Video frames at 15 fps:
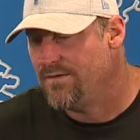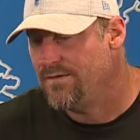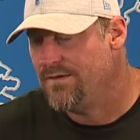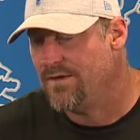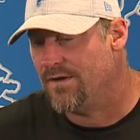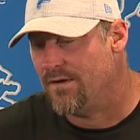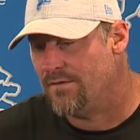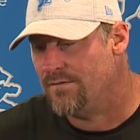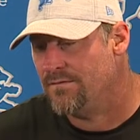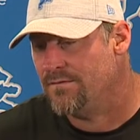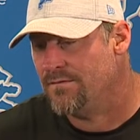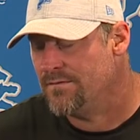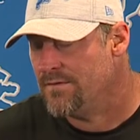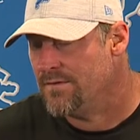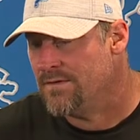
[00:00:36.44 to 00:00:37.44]
you know,
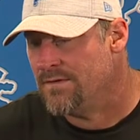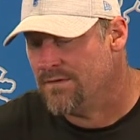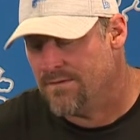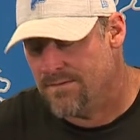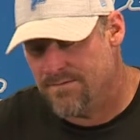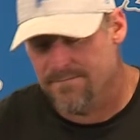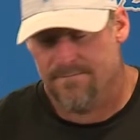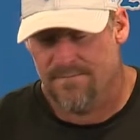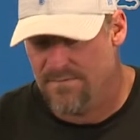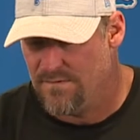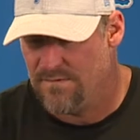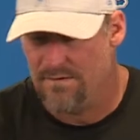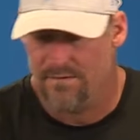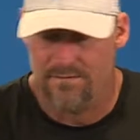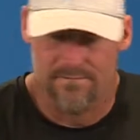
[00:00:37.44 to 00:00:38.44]

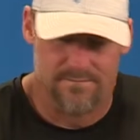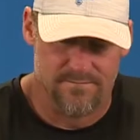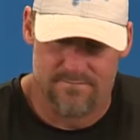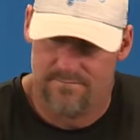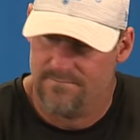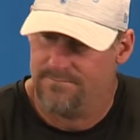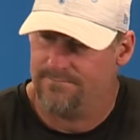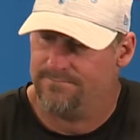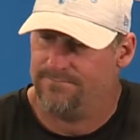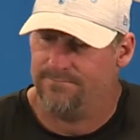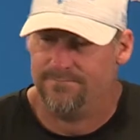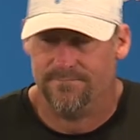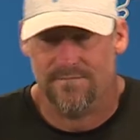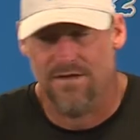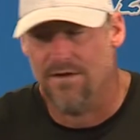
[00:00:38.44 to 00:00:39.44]
you,
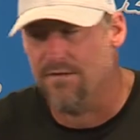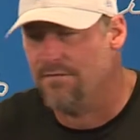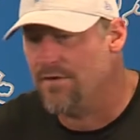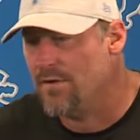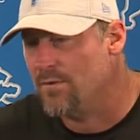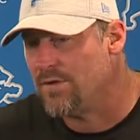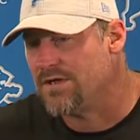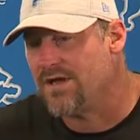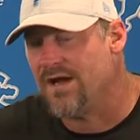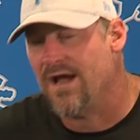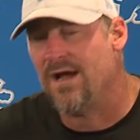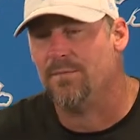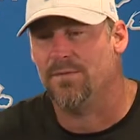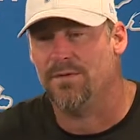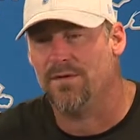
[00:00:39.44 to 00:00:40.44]
you never know what can
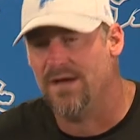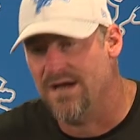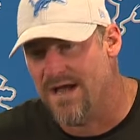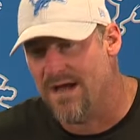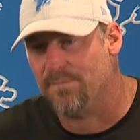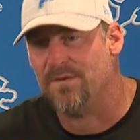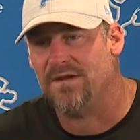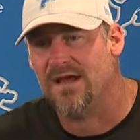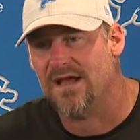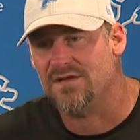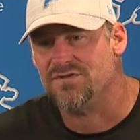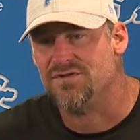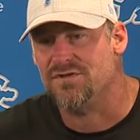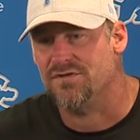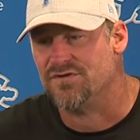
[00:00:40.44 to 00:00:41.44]
happen. It happened
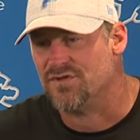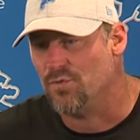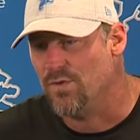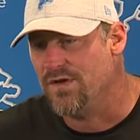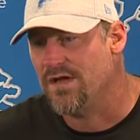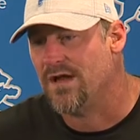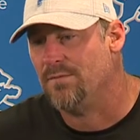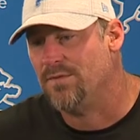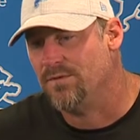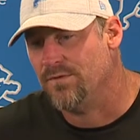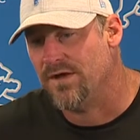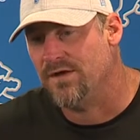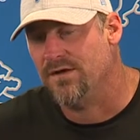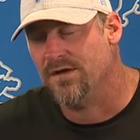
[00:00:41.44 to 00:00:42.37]
last year, so we got to be ready to